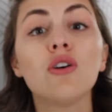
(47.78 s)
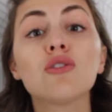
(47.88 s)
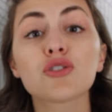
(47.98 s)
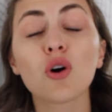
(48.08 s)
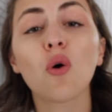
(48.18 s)

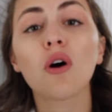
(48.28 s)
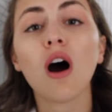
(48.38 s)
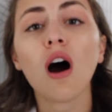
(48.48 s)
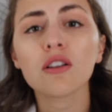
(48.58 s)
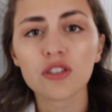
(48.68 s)

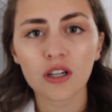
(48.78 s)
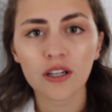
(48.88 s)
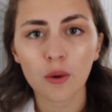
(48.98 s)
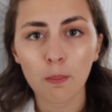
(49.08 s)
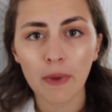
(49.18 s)
So I'll
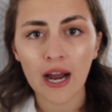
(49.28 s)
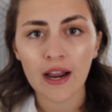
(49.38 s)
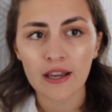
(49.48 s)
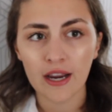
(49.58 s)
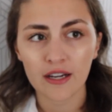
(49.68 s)
start
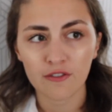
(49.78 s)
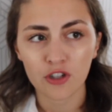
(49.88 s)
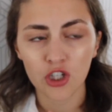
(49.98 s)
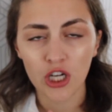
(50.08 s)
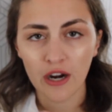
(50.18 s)
by kind of
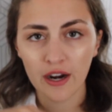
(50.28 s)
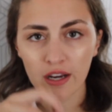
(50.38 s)
sharing